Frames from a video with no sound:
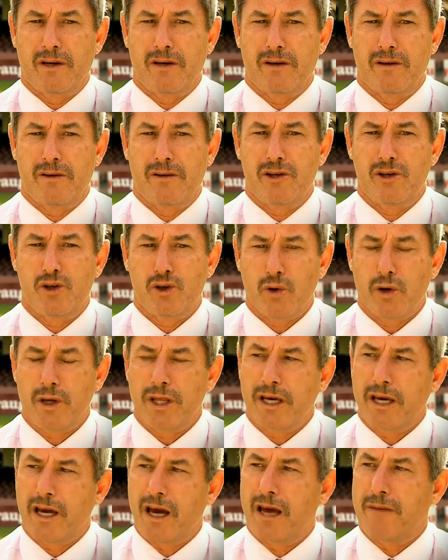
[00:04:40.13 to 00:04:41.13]
you enjoy
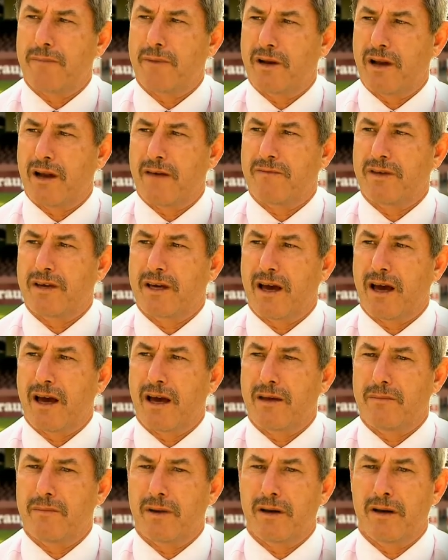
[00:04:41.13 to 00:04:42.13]
the game, you love the
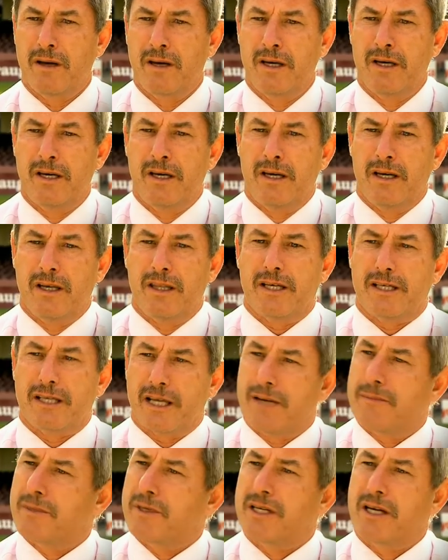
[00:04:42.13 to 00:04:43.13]
game and the
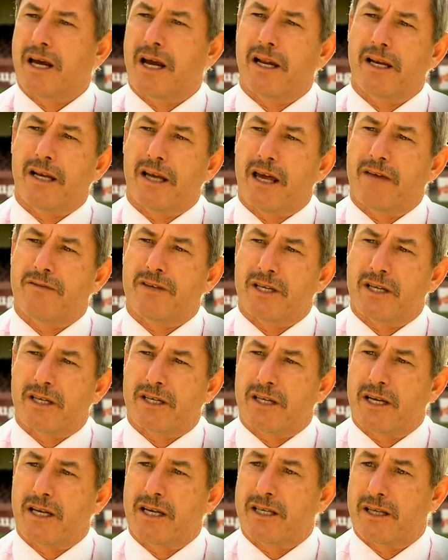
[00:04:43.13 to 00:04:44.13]
team is starting to have
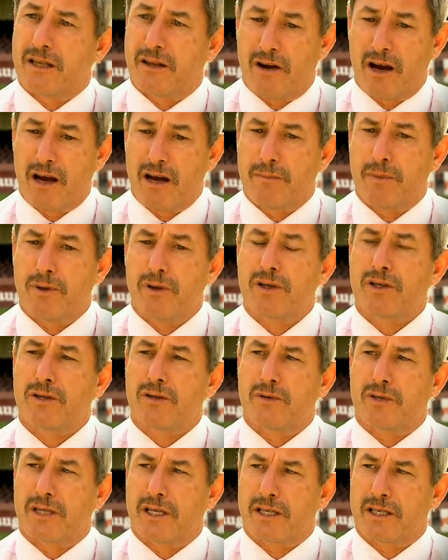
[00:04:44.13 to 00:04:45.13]
success and there are
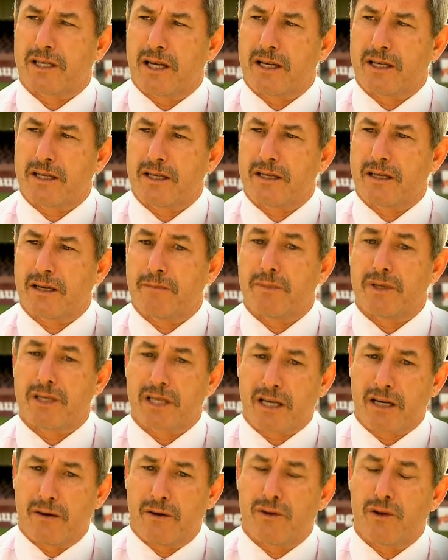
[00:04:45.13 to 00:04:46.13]
personal successes and
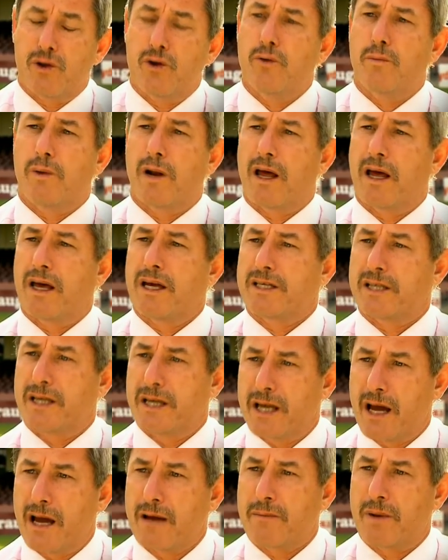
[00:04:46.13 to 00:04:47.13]
particularly with new players
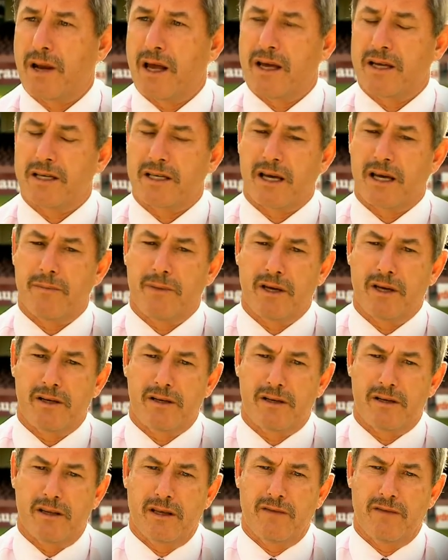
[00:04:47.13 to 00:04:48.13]
and young players coming
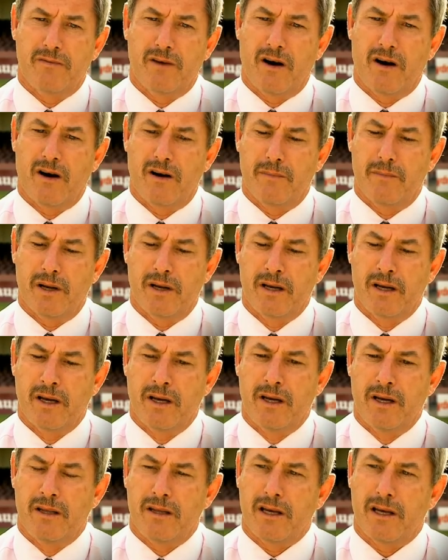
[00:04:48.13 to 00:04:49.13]
into the environment
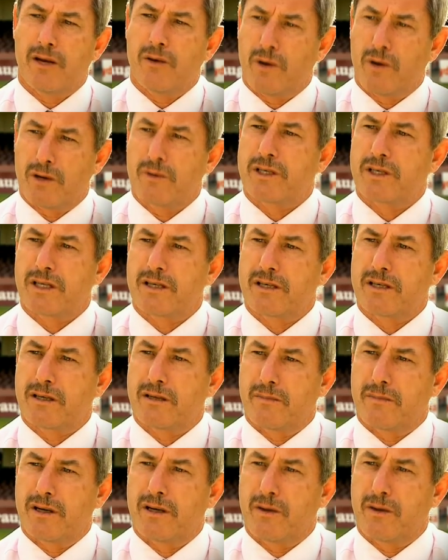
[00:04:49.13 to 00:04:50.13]
that you want to assist
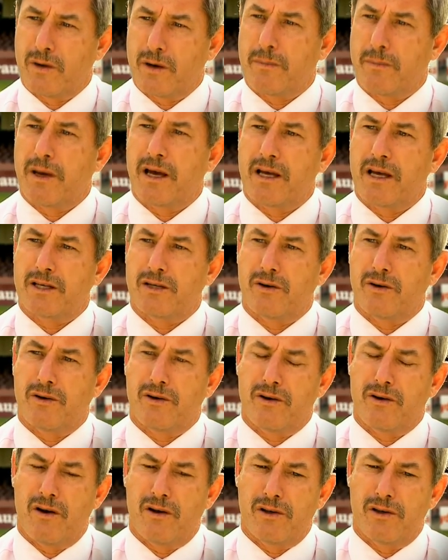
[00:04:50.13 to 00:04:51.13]
them and you want to pass
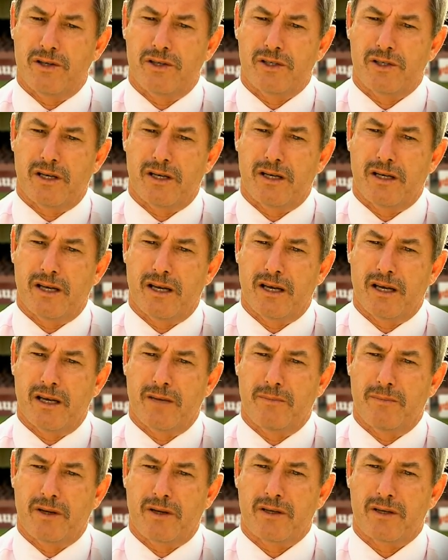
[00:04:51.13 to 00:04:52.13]
on knowledge and
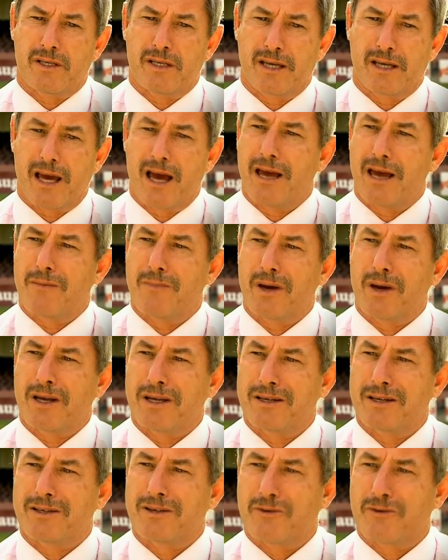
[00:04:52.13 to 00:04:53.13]
uh, because the game
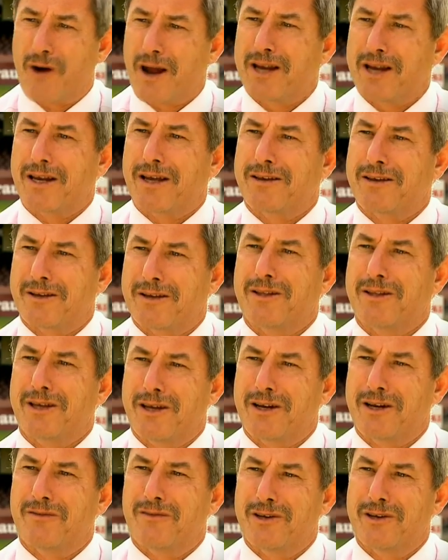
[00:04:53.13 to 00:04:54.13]
is greater than the
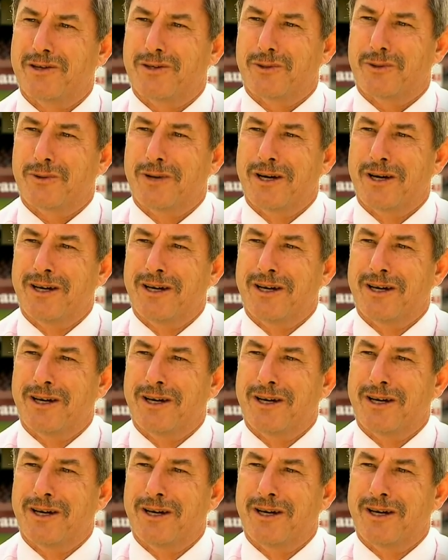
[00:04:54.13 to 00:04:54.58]
individual.